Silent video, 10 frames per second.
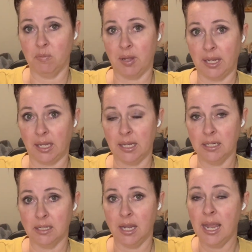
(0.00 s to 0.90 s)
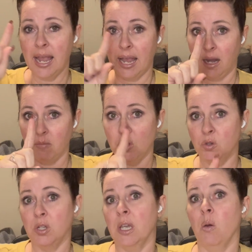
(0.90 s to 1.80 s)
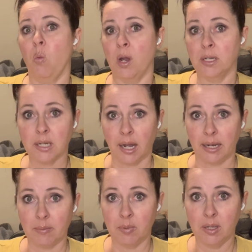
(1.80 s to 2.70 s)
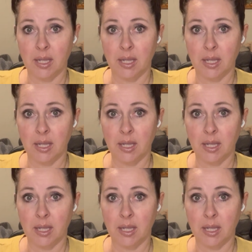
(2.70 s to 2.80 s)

blanket, and I'm using it one time.